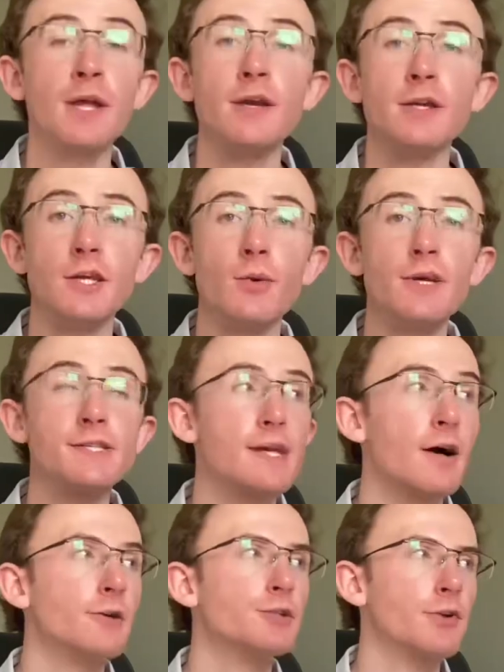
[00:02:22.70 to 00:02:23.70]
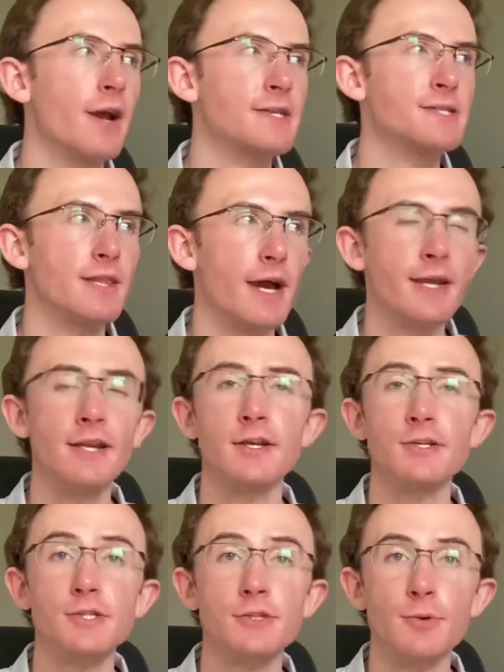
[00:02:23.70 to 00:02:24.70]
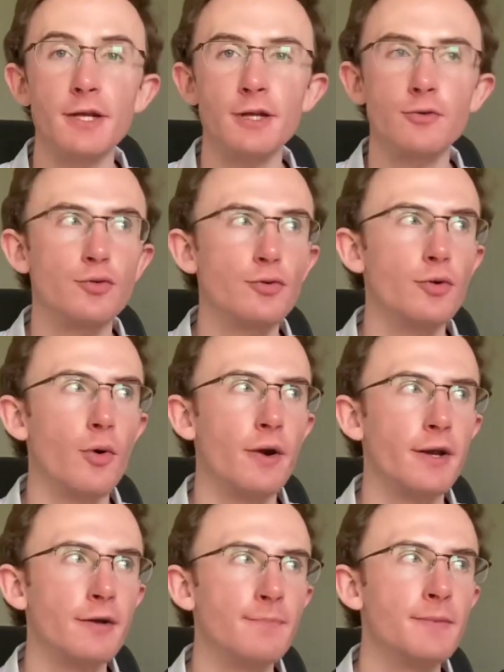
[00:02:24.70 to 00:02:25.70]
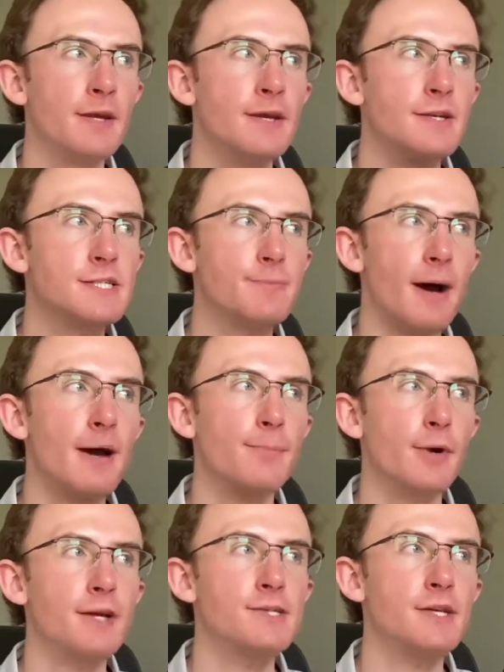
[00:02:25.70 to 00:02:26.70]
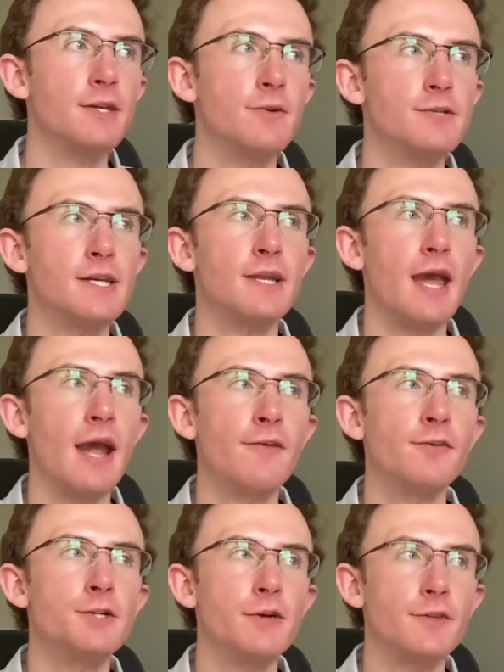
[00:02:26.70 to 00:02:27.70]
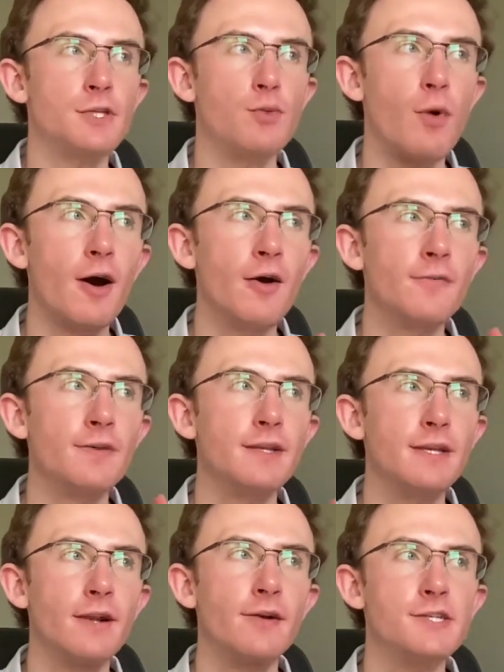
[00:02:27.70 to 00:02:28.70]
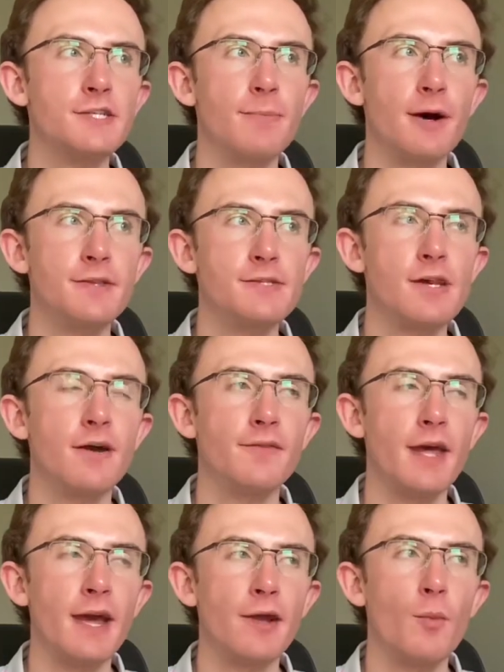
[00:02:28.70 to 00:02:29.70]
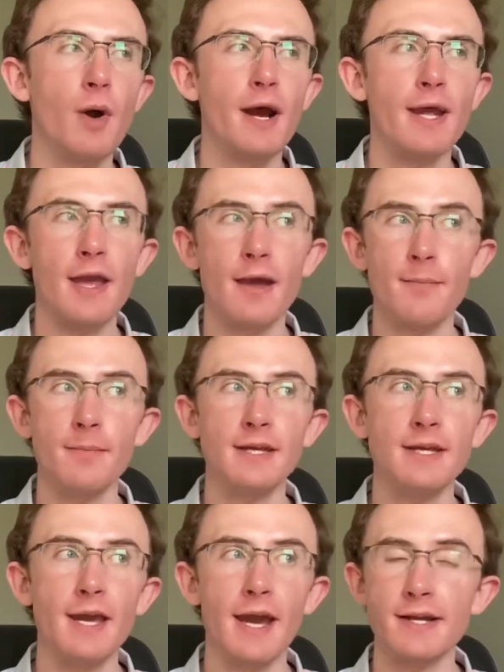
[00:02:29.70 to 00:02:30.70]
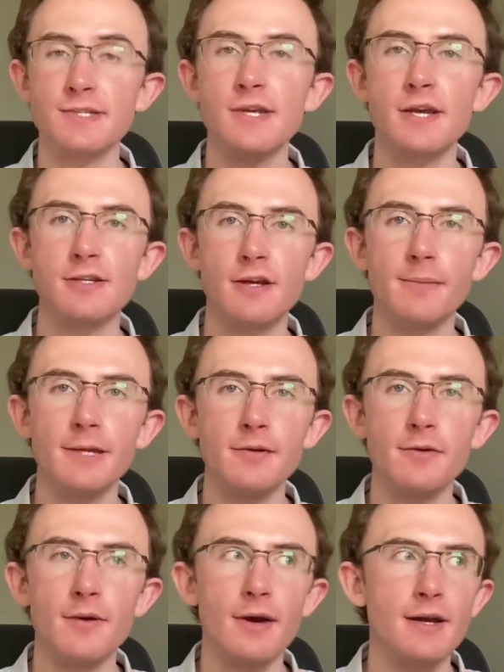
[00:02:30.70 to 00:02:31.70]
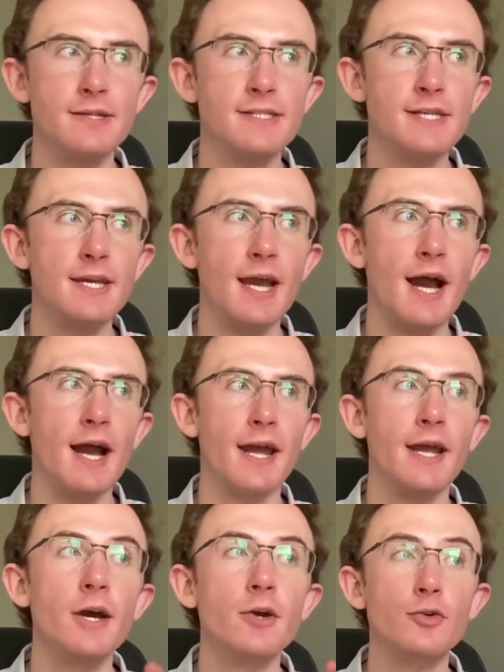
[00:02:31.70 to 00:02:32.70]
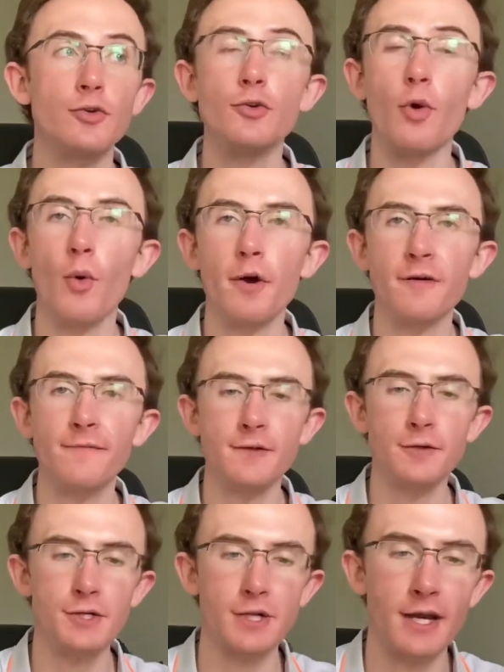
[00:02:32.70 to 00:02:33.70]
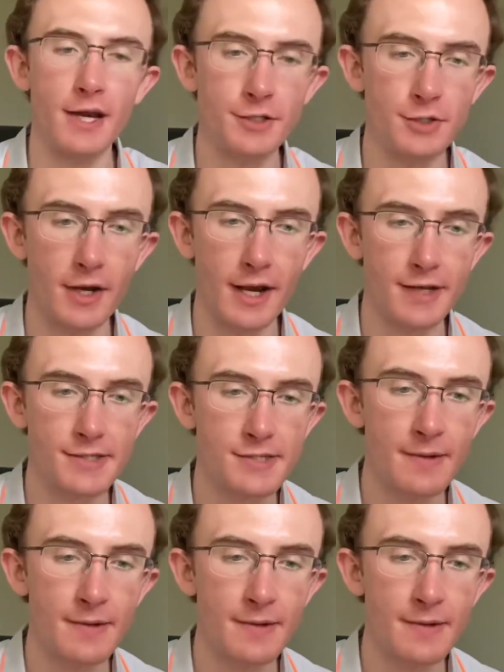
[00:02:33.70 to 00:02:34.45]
USL tracks light, sweet crude oil spot pricing using an average of the 12 nearest months of the NYMEX WTI crude oil future contracts.